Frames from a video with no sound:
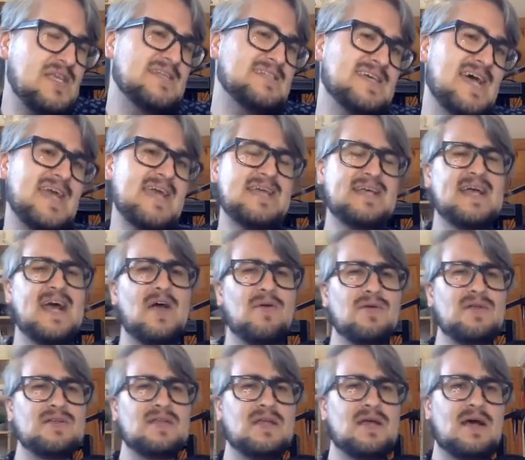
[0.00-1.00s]
a day at
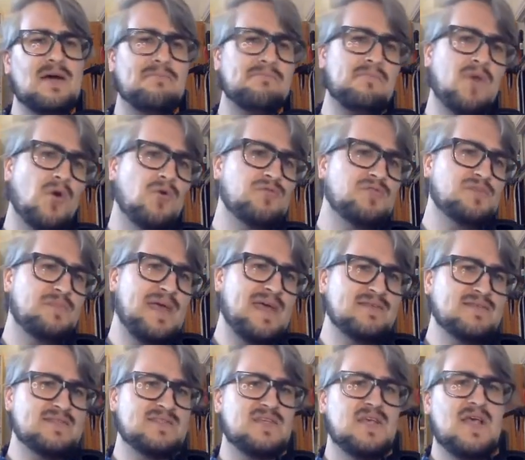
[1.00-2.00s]
current mold
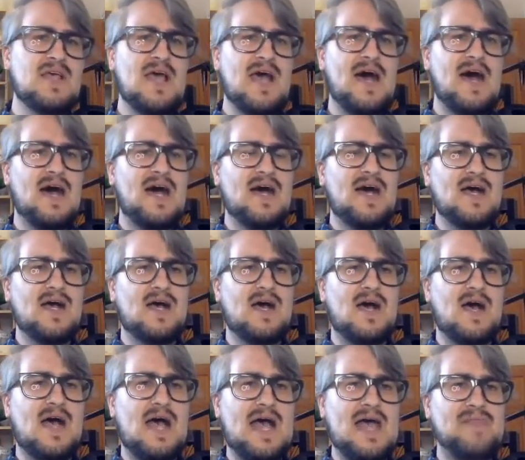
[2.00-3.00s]
amounts.
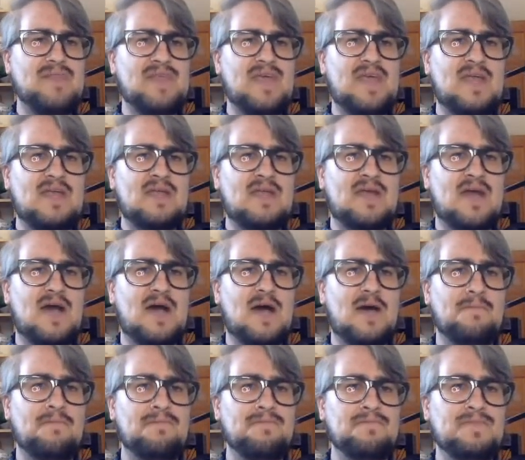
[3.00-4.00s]
And then
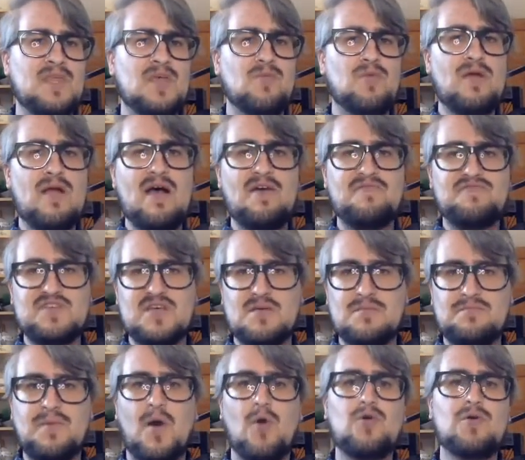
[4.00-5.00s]
we're after
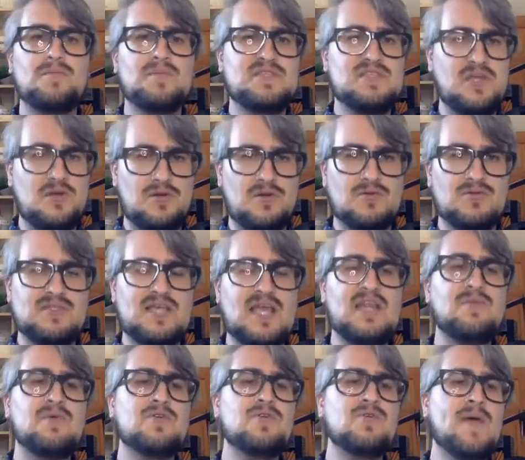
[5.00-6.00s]
bulk materials.
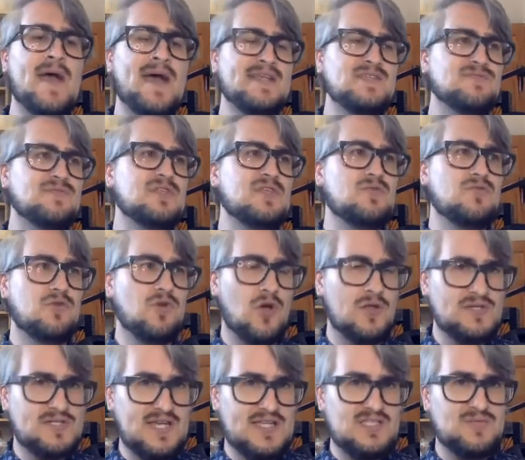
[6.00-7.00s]
Anyone who has really good
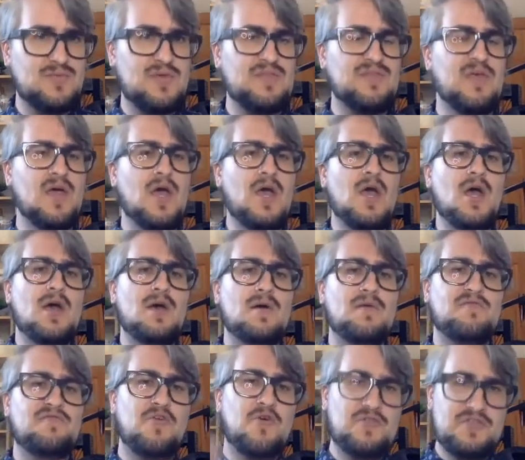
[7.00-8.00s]
contacts with
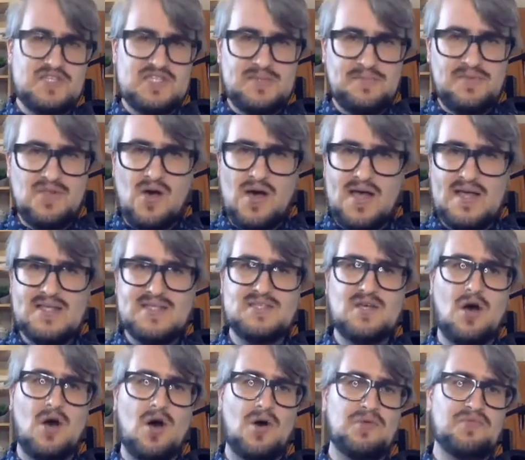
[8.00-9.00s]
further suppliers
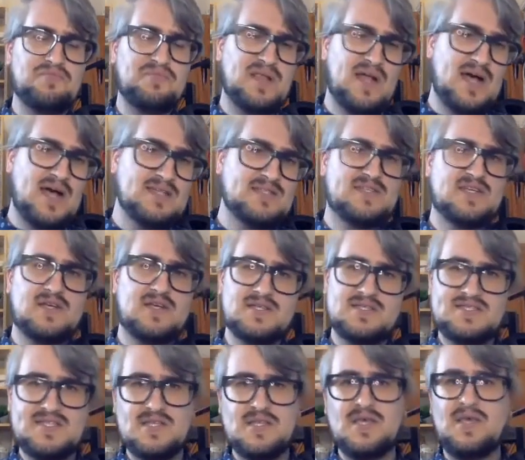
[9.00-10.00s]
of plaster,
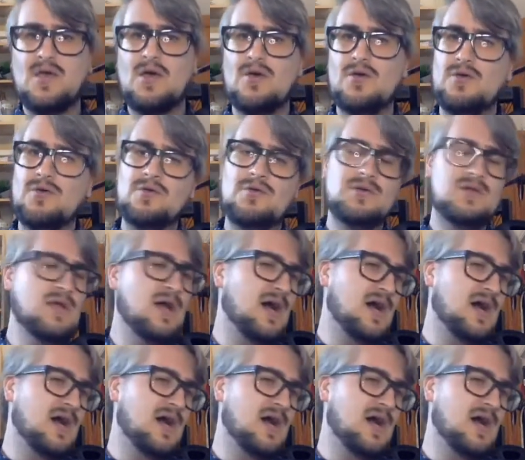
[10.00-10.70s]
silicone,